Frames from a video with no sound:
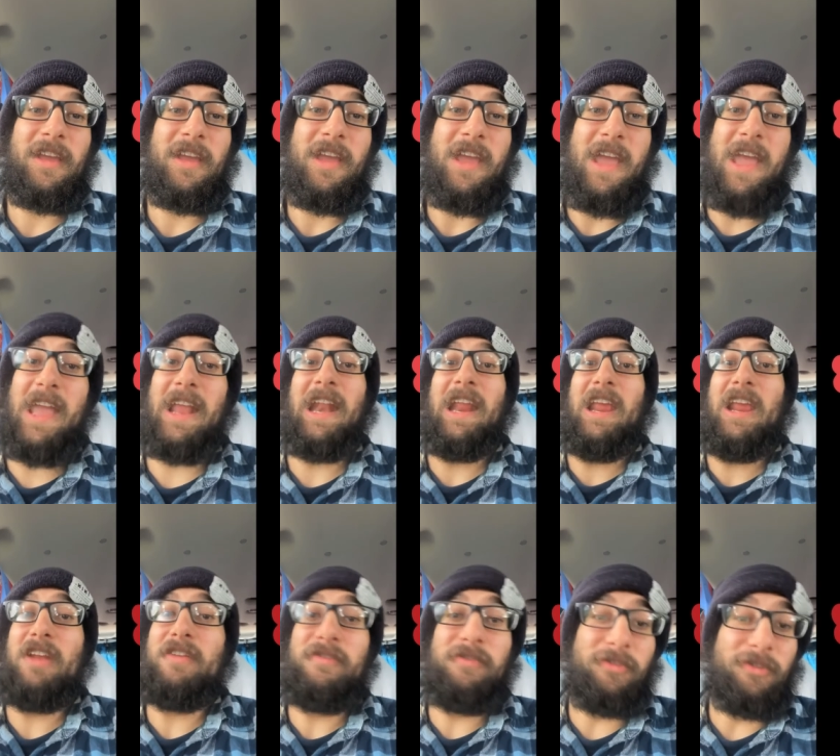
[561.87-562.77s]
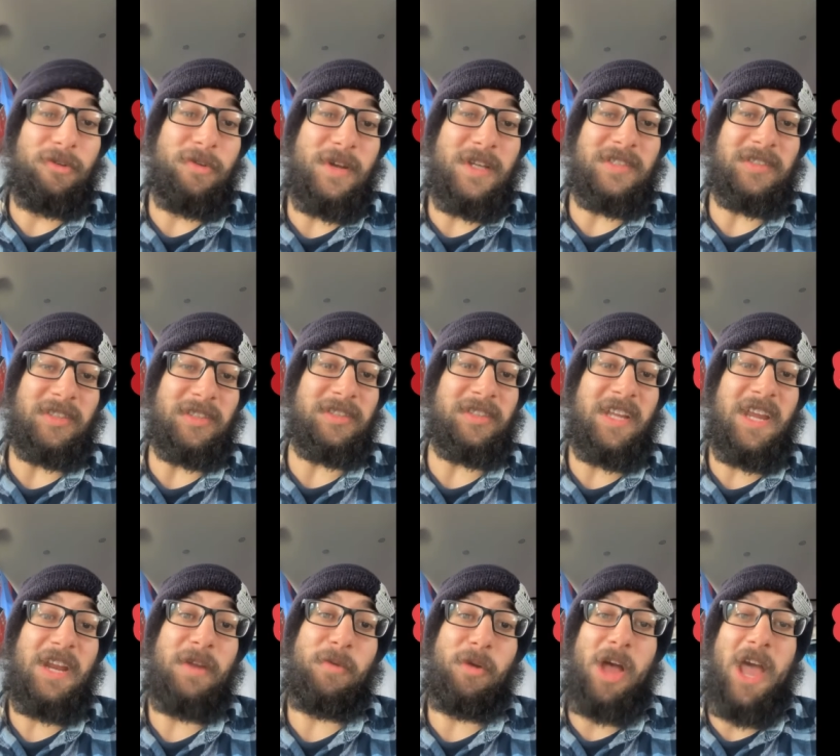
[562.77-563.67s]
and influence
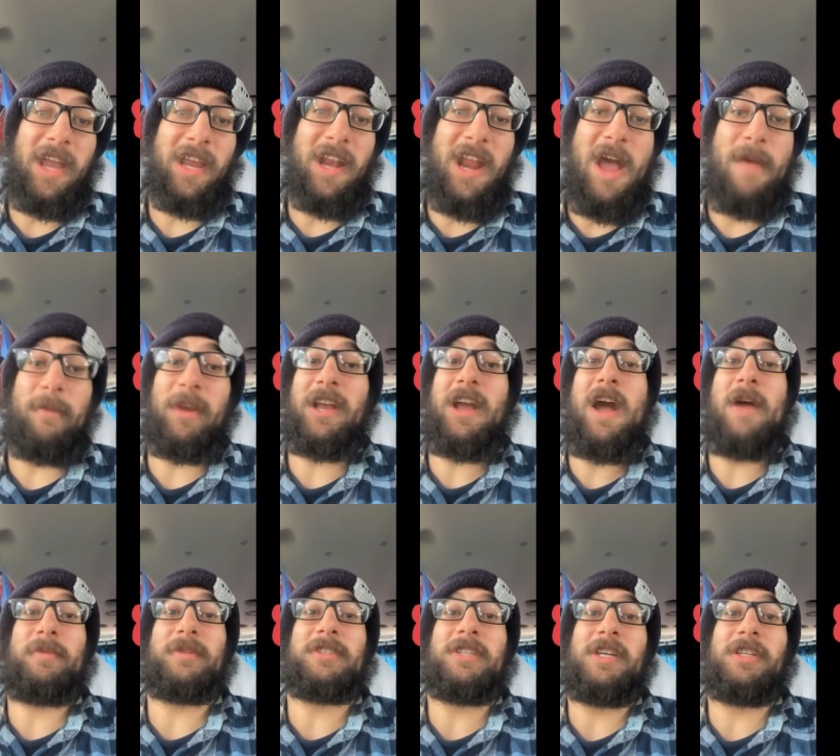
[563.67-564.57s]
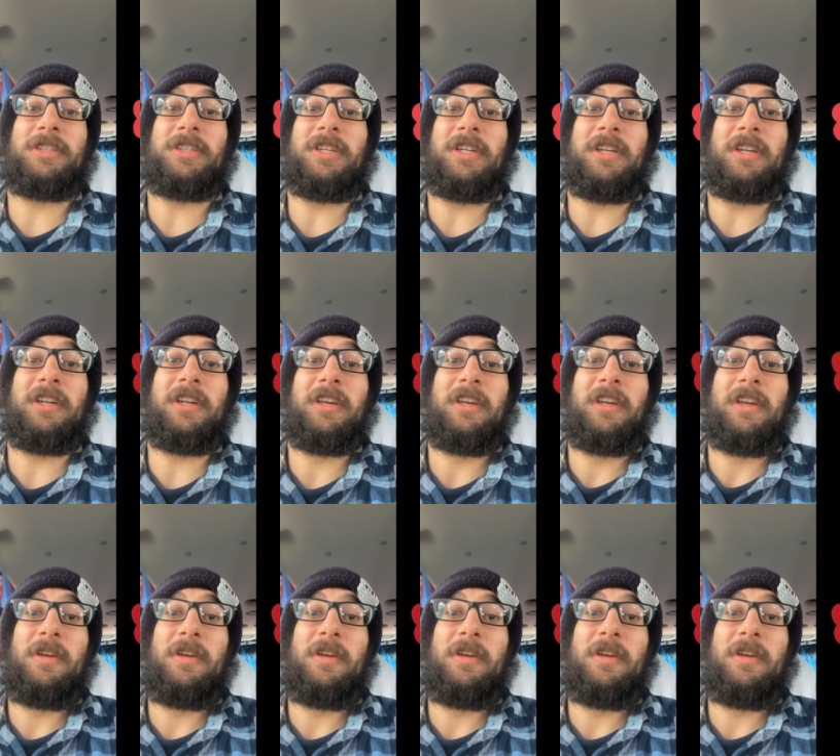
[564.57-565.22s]
sustainable economic competition,